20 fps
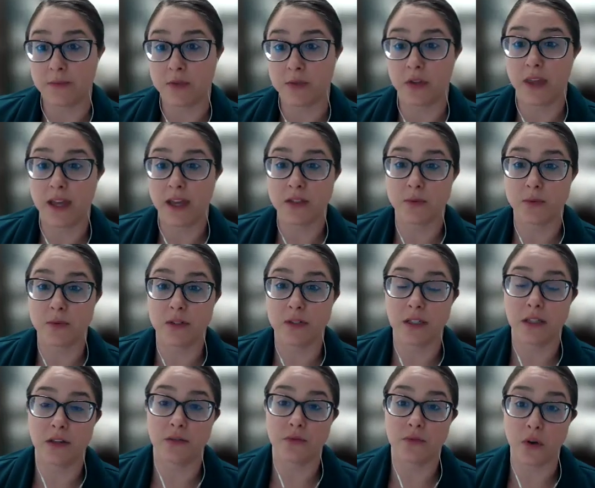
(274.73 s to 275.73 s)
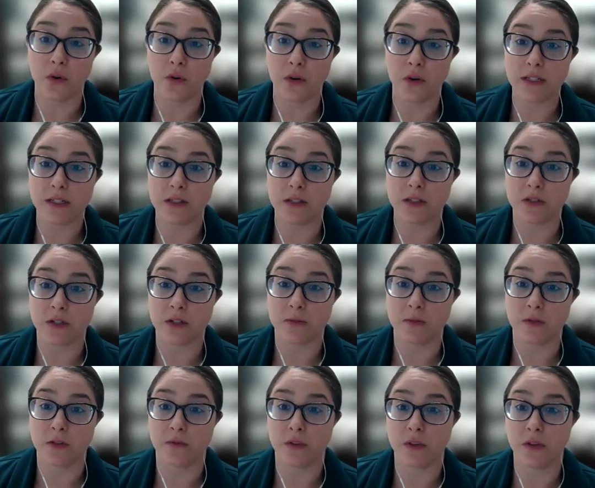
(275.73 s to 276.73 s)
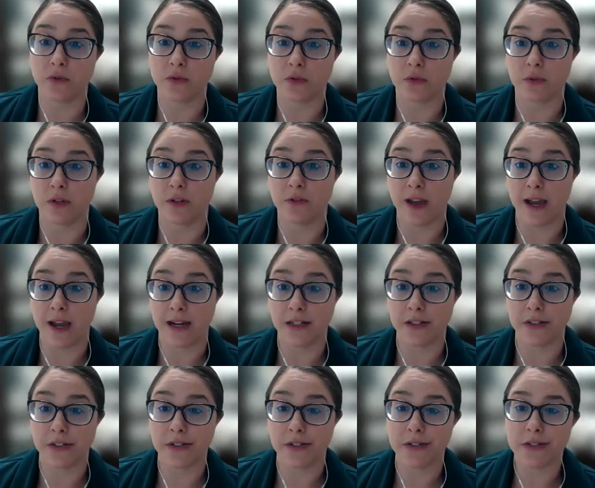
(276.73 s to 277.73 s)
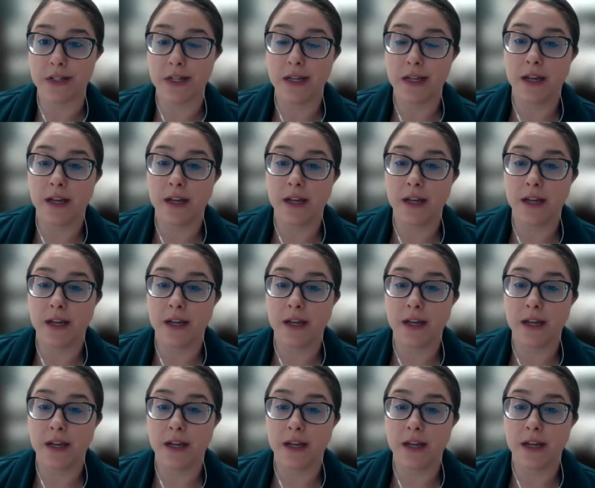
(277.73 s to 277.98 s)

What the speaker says: So that's really the focus in terms of those three factors,